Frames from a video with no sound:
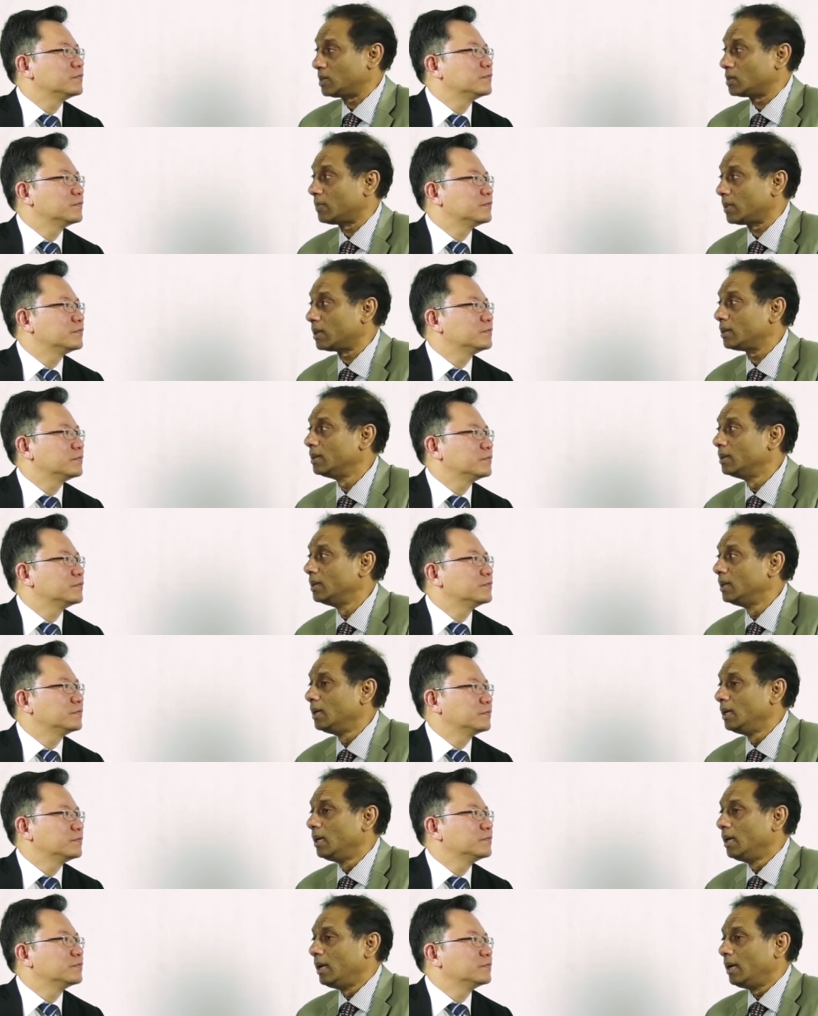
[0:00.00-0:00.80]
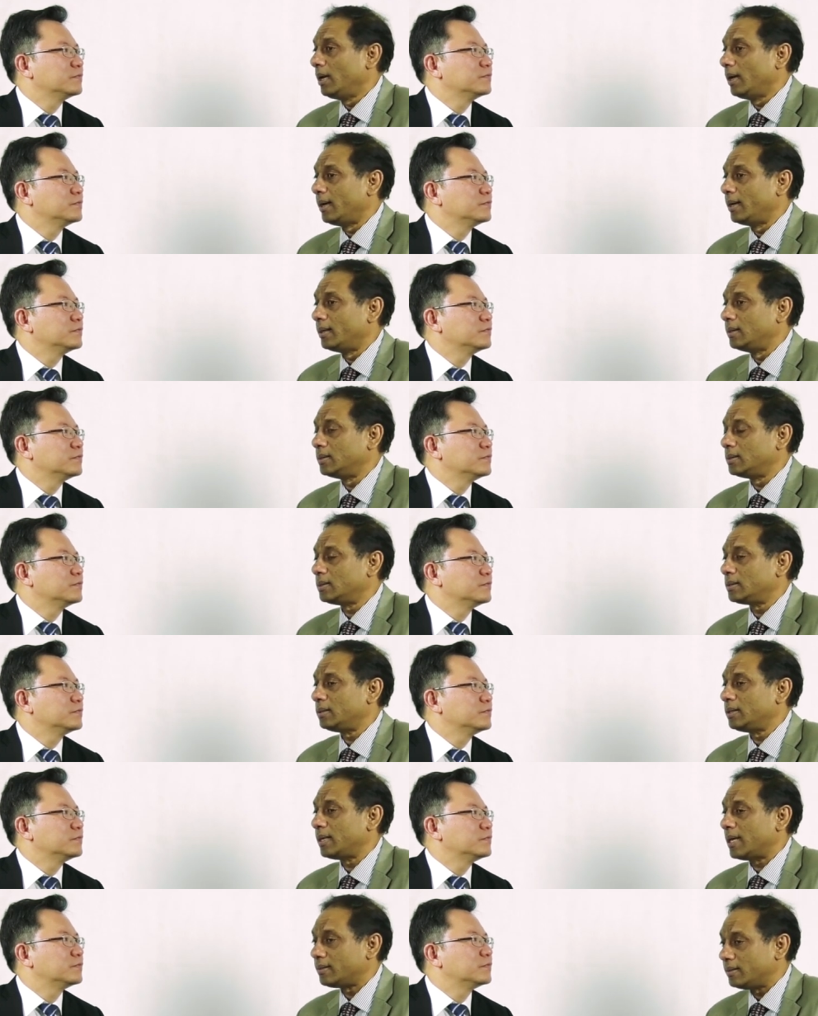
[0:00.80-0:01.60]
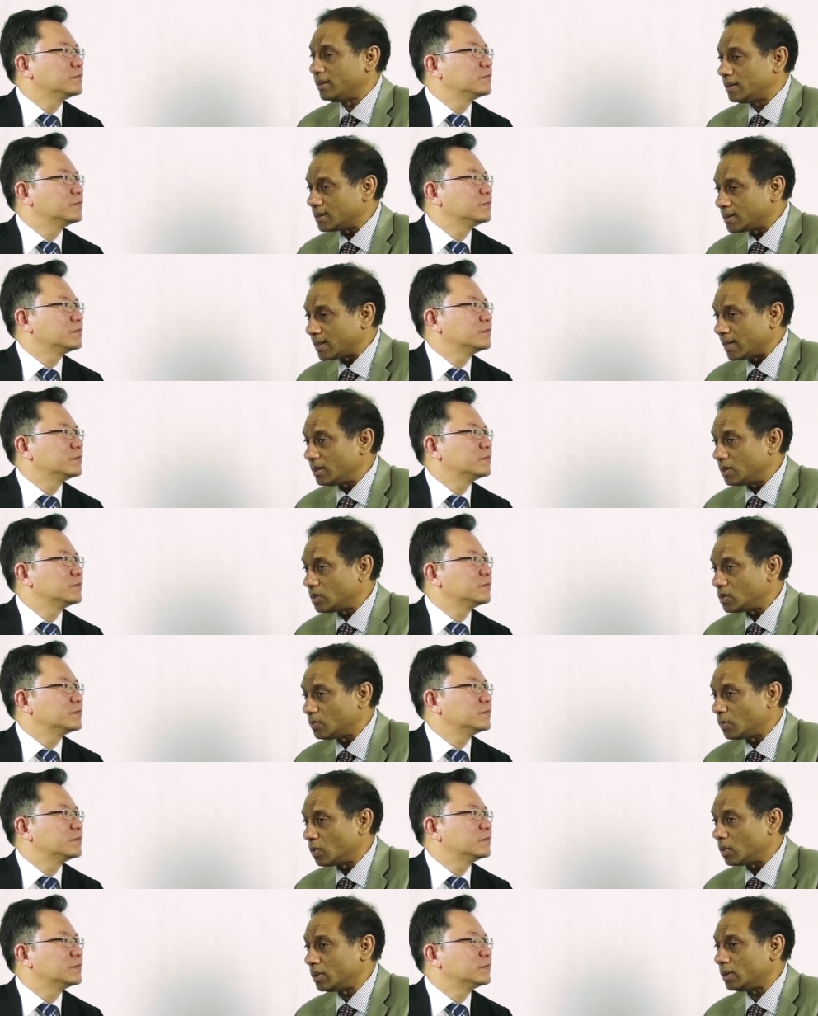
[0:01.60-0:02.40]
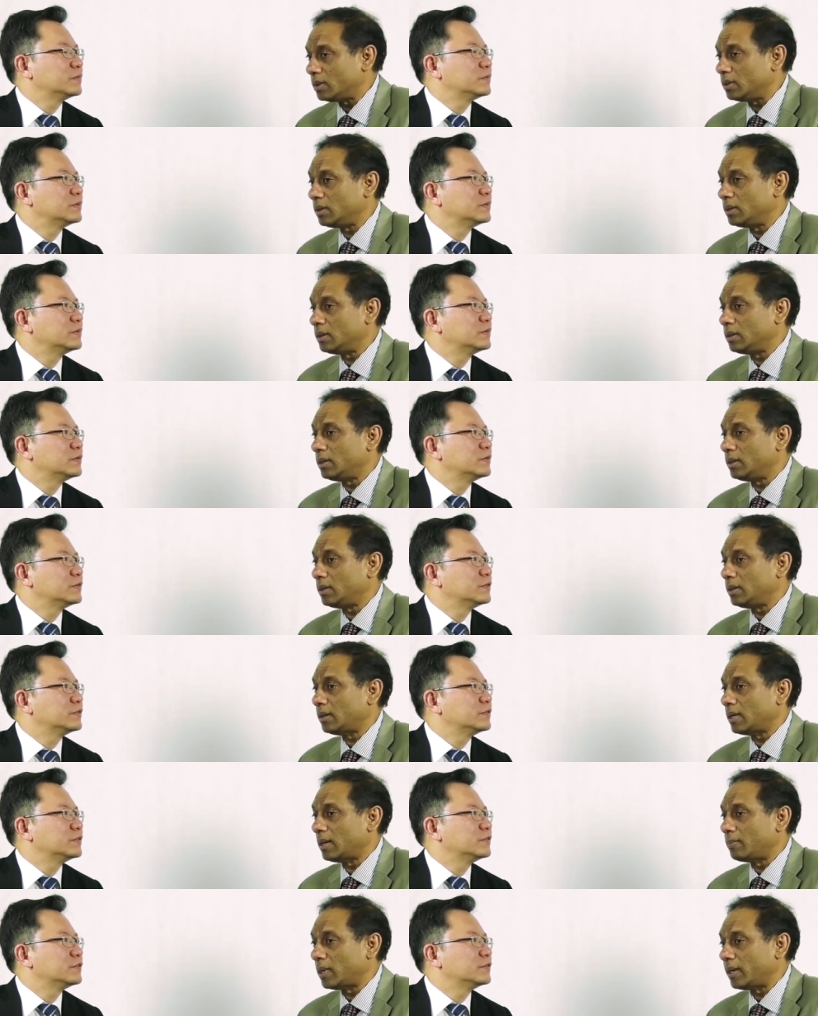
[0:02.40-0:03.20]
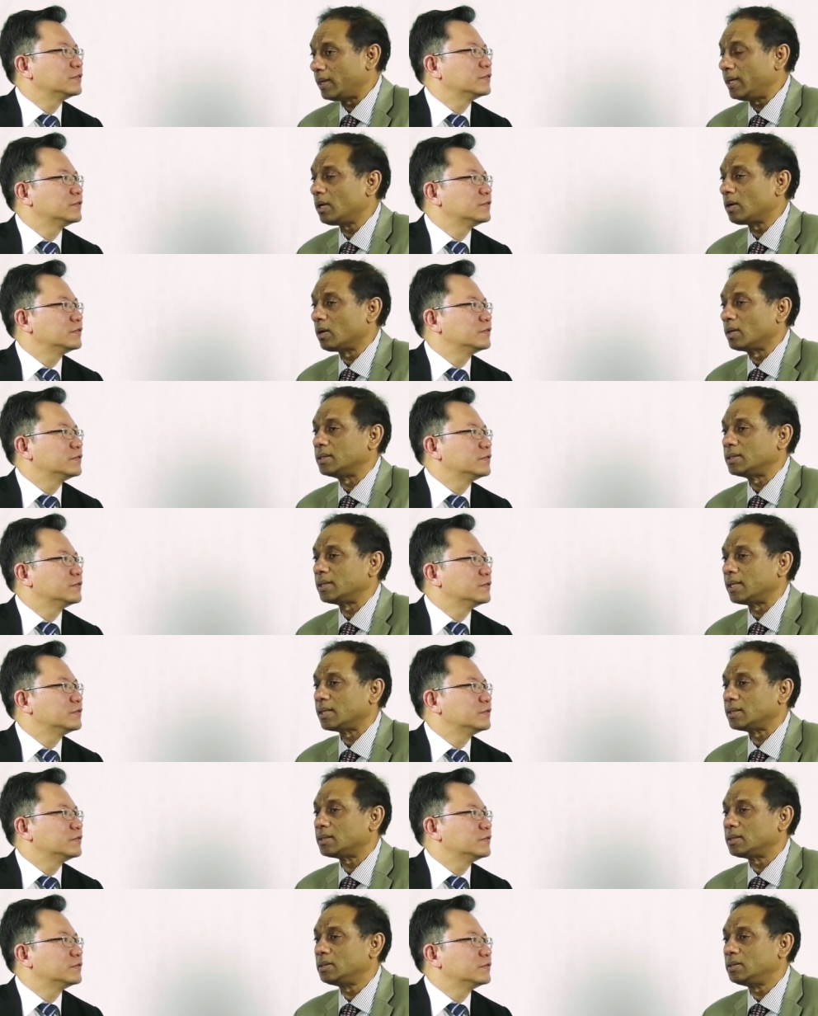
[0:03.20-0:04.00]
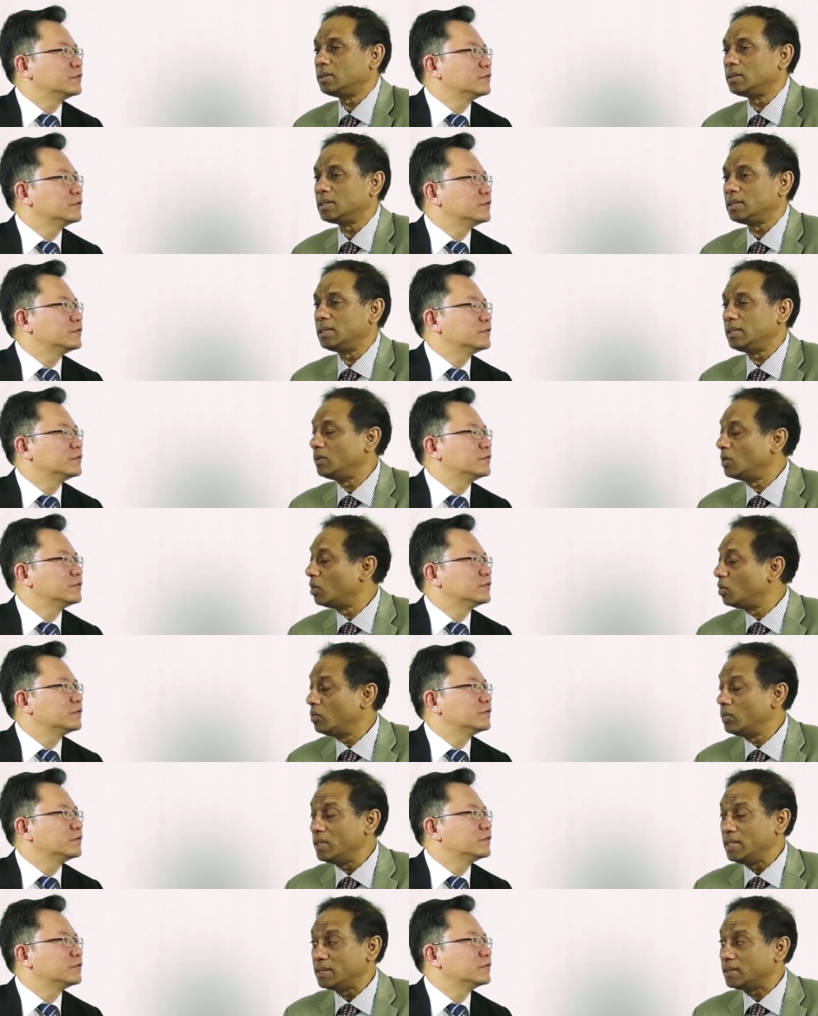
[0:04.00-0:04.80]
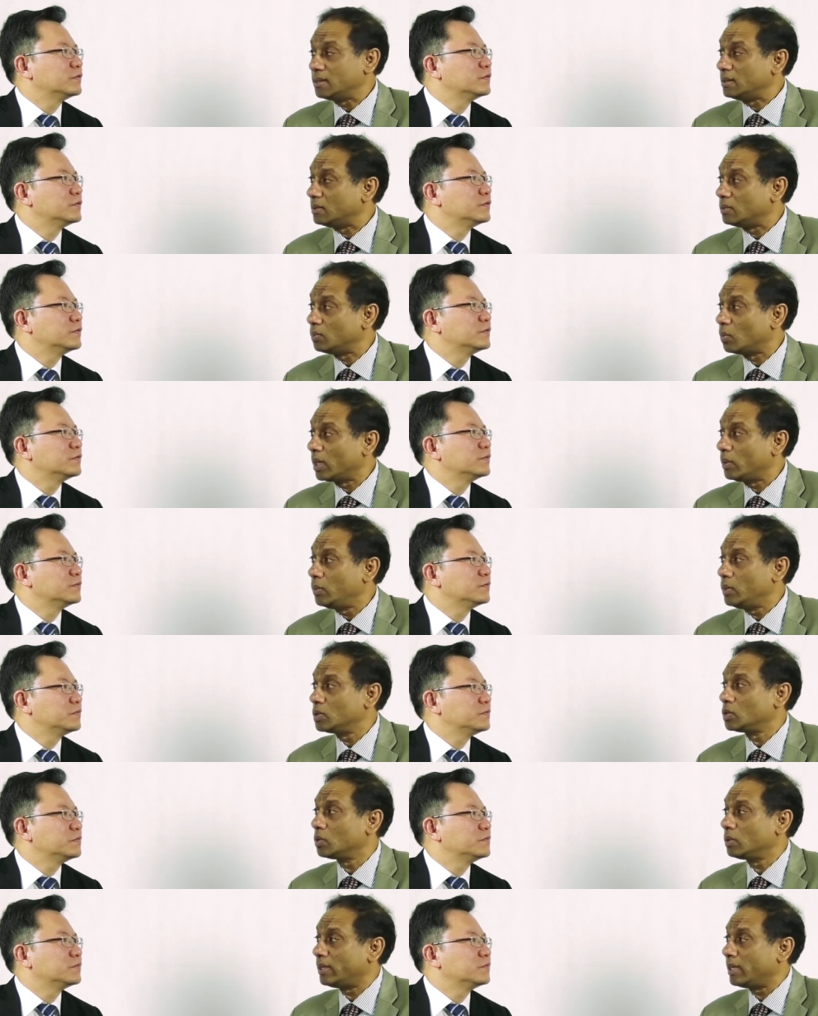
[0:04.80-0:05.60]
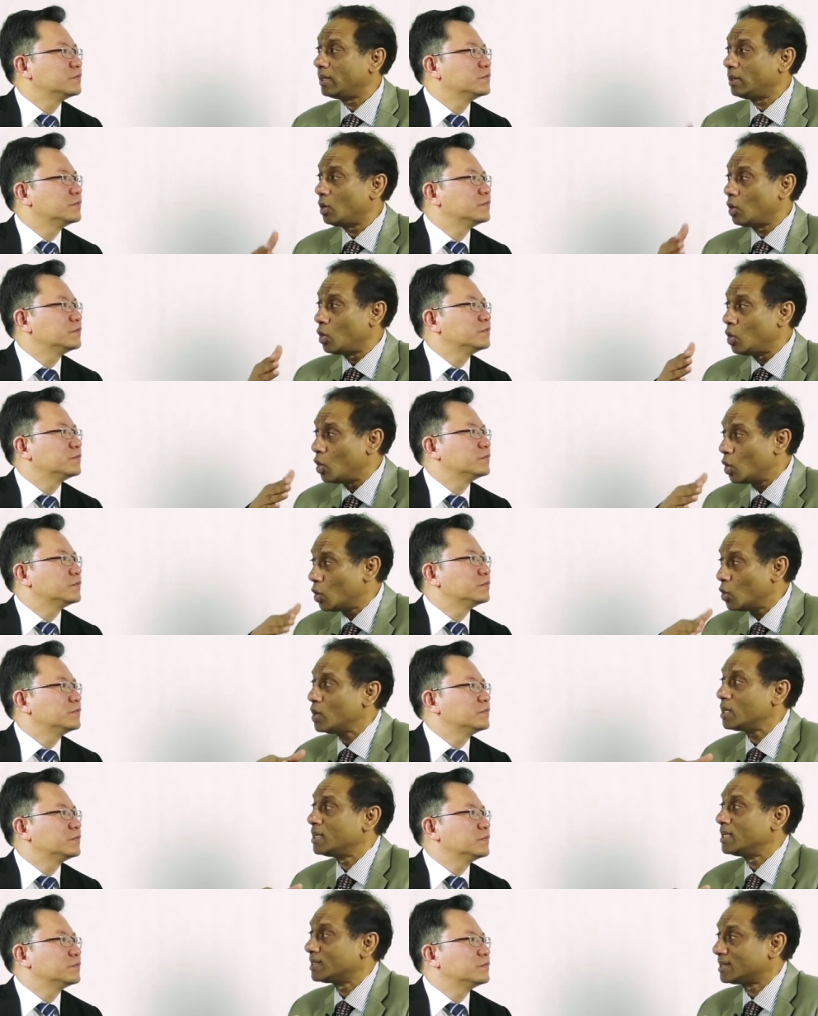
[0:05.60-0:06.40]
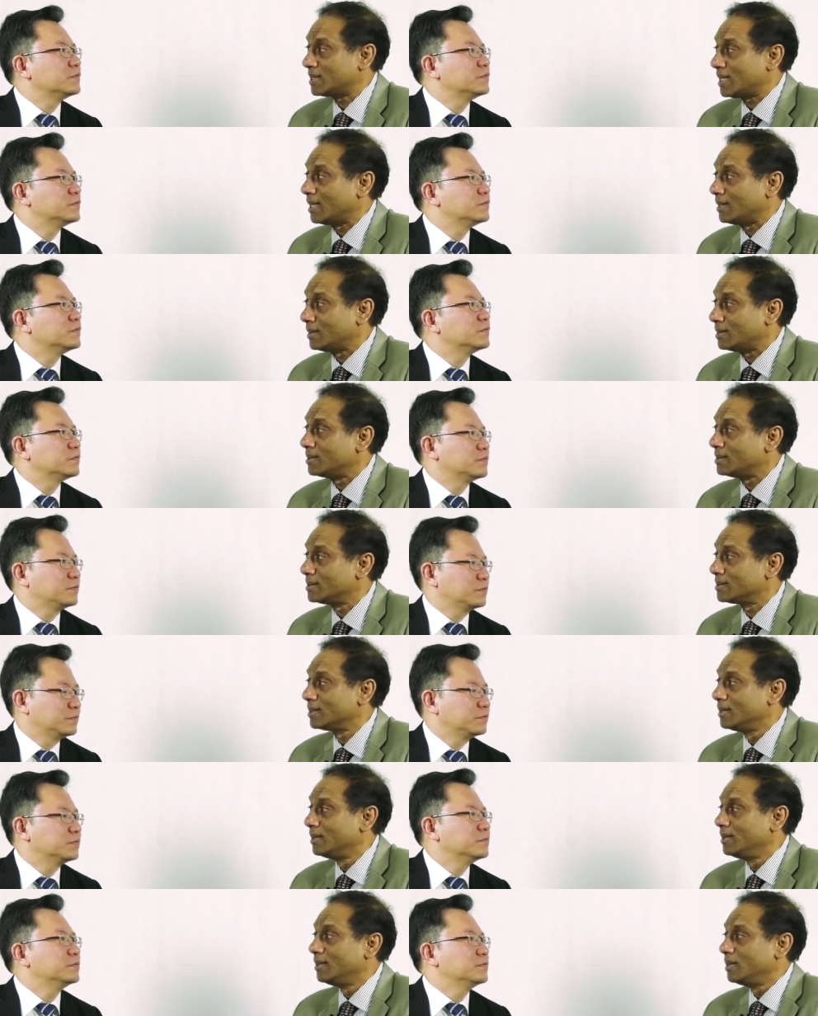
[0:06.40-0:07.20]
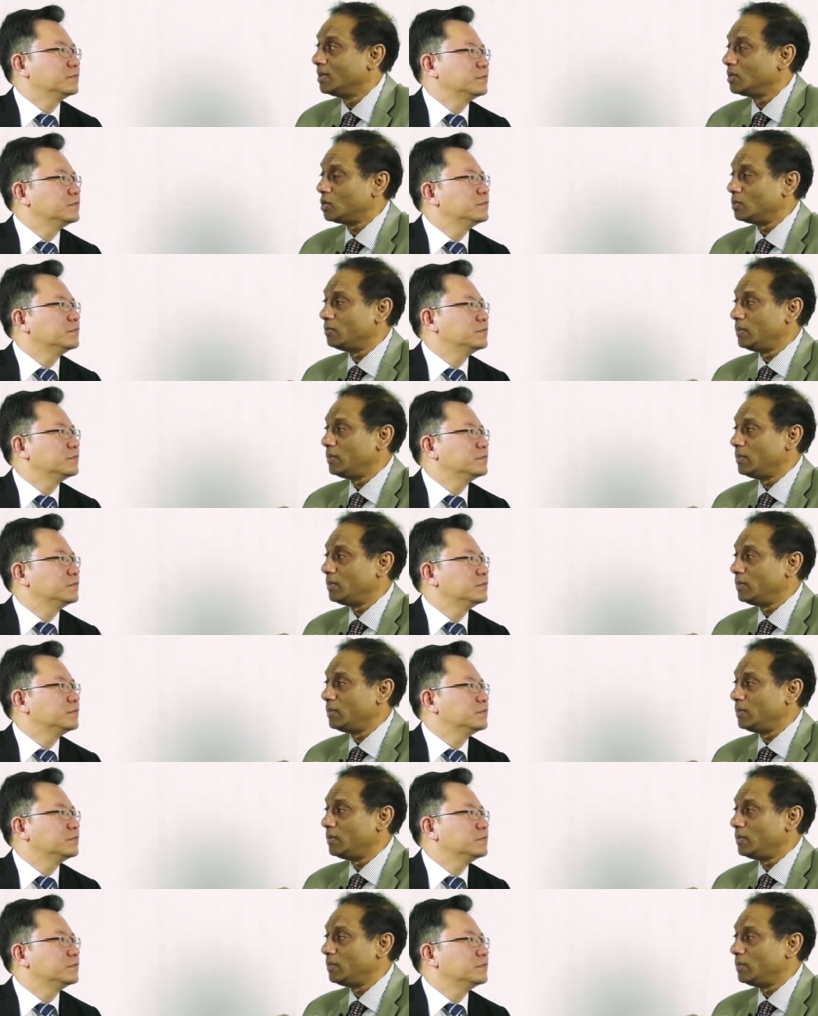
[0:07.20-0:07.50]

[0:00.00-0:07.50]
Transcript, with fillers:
Speaker 1: by IESBA and the Ethics Standards Board in the MIA context see no reason why we should then lower the standards mm-hmm.